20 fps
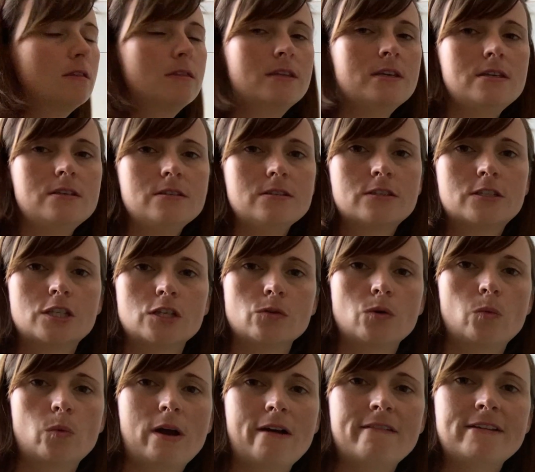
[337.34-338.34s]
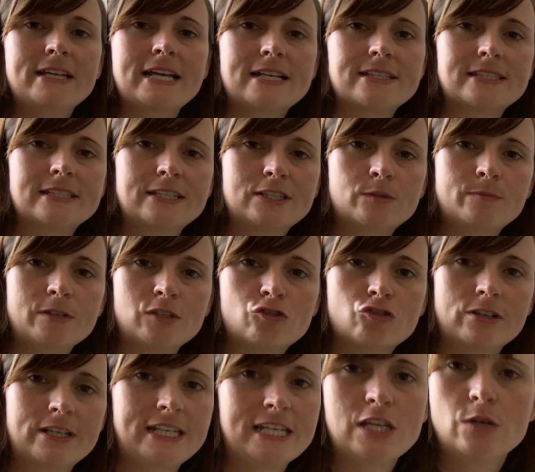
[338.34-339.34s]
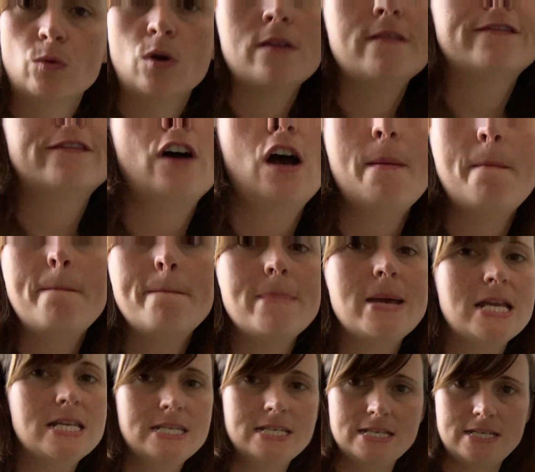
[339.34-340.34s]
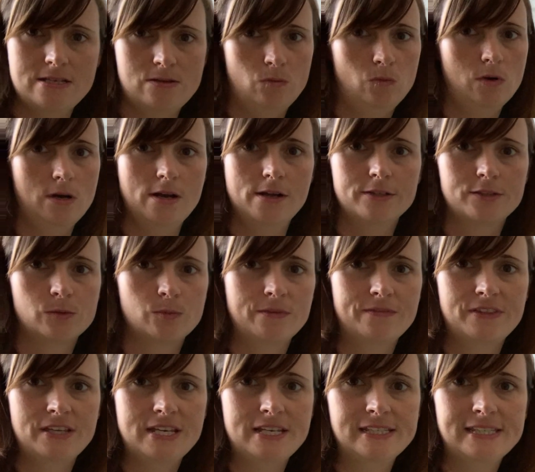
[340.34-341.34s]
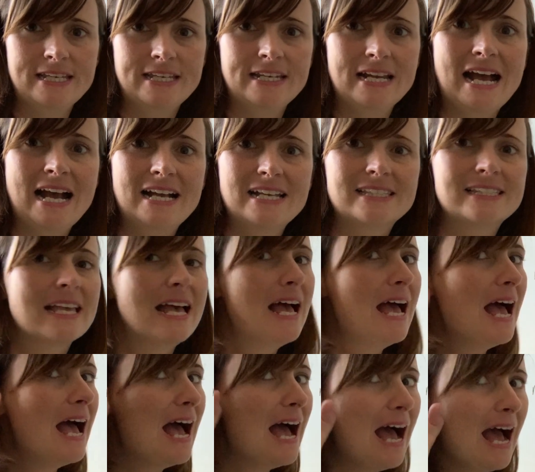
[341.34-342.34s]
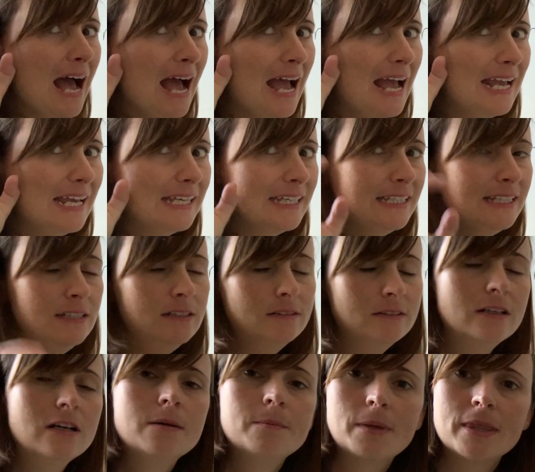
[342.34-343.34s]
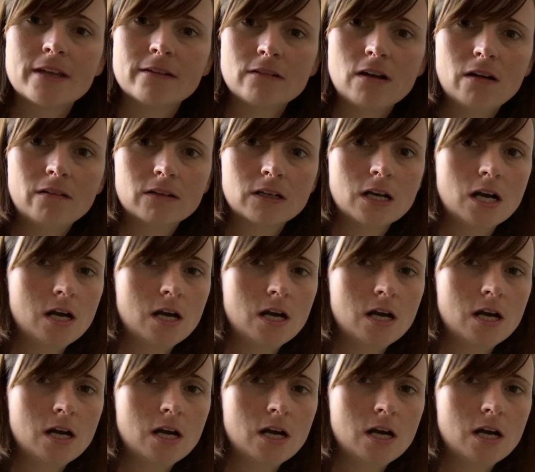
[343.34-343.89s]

these two are where it gets a little bit tricky. You won't find many words with these in as A, but there are a